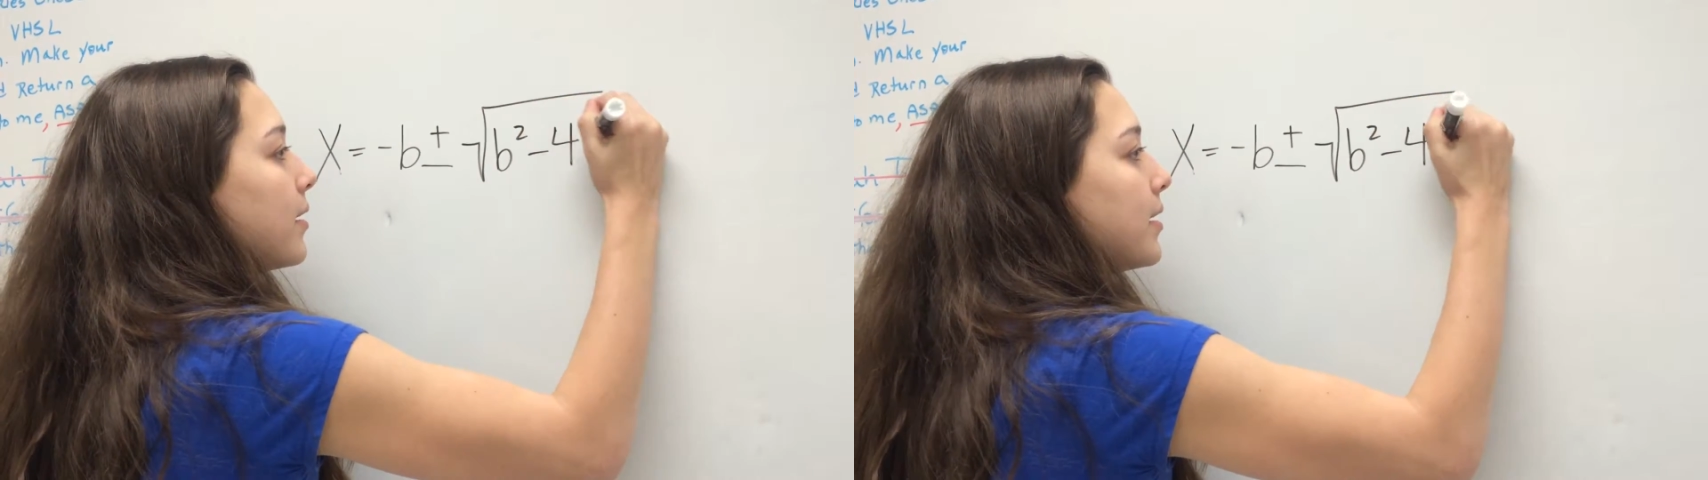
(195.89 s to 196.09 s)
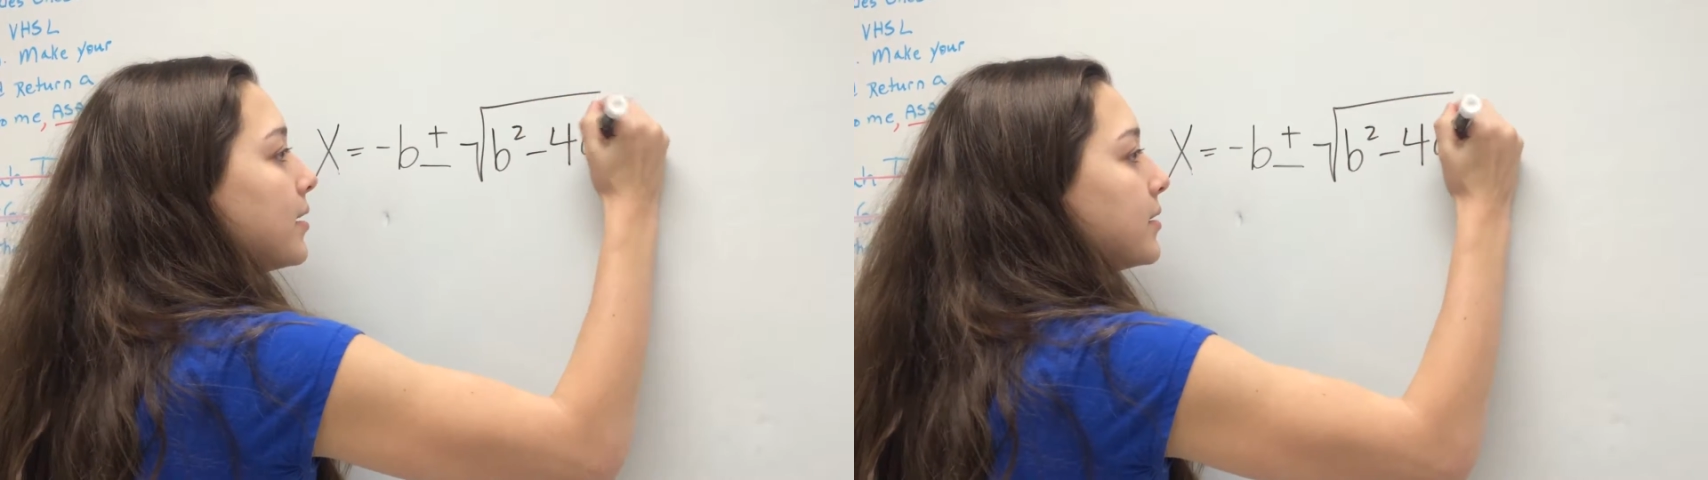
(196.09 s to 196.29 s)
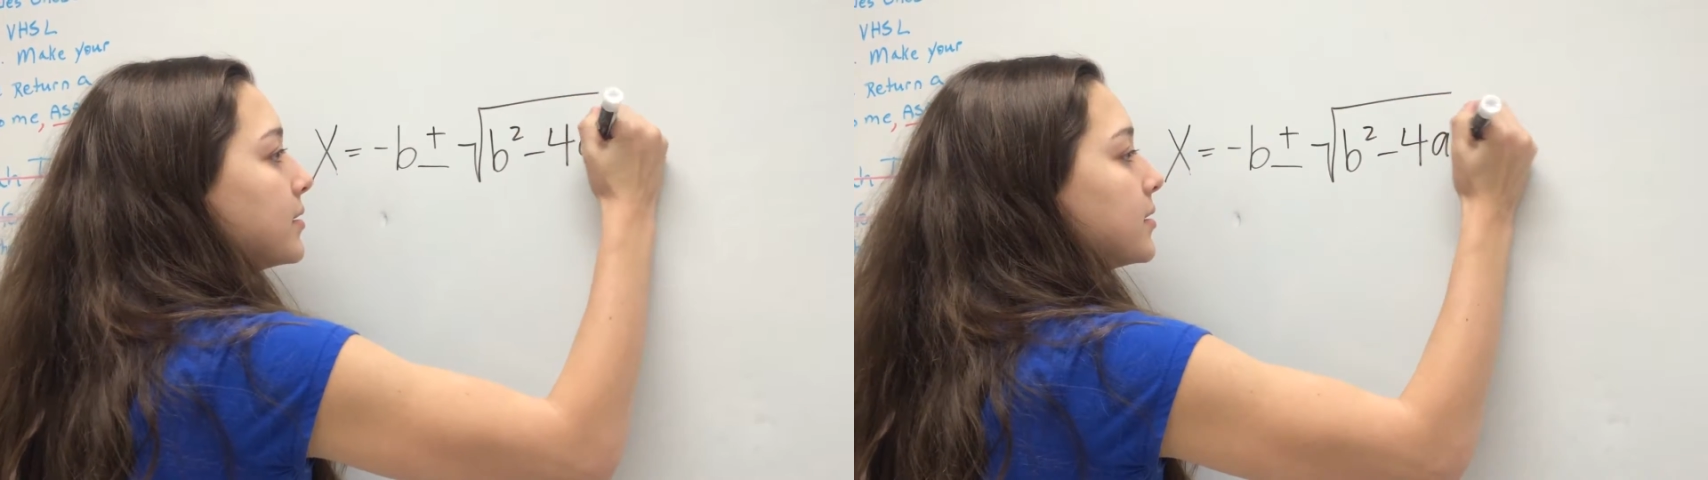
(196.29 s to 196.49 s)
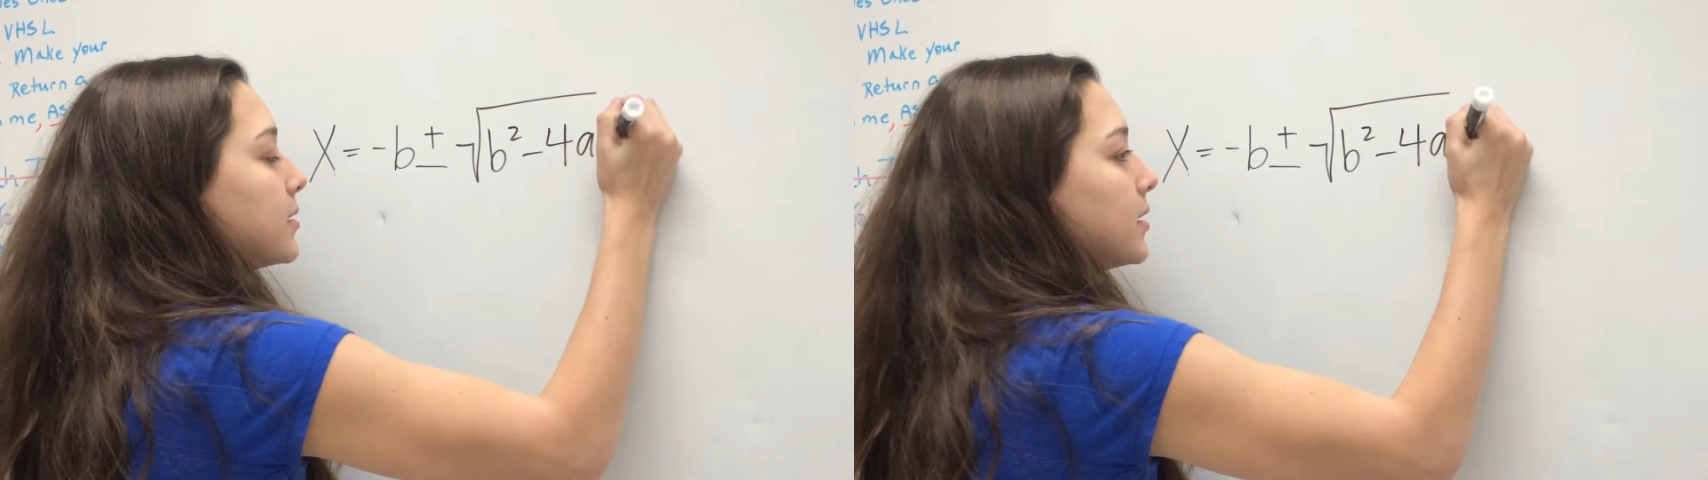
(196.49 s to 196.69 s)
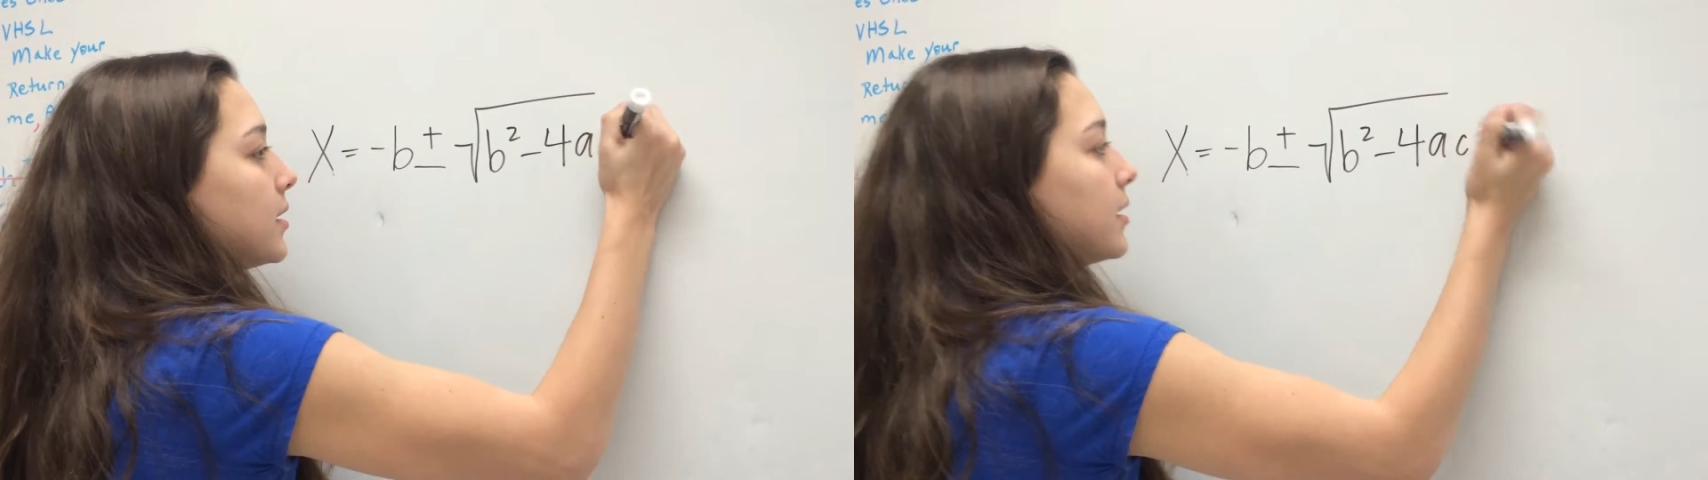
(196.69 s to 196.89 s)

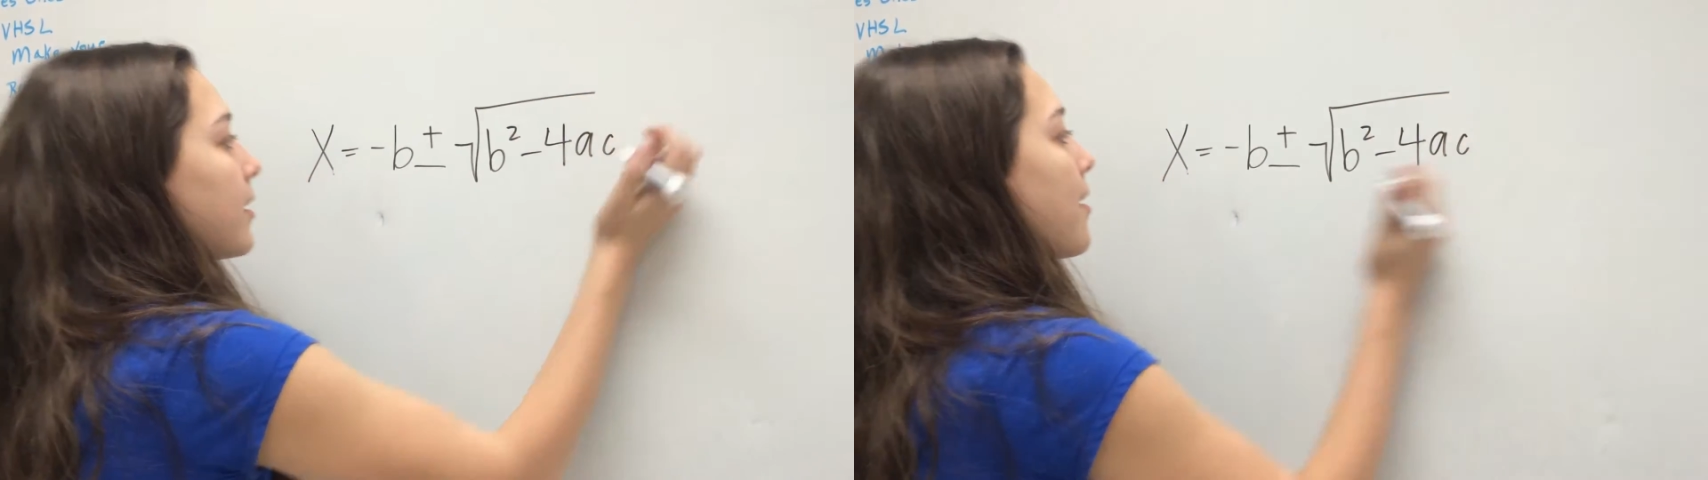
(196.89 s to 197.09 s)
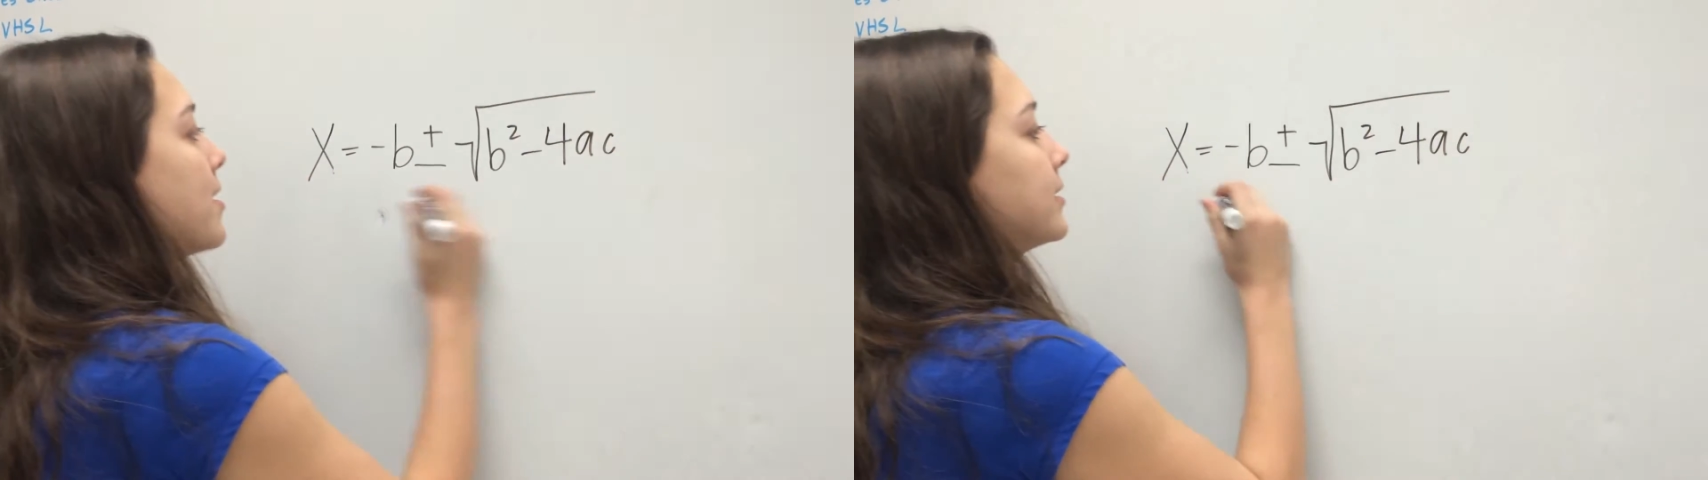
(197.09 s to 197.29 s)
4ac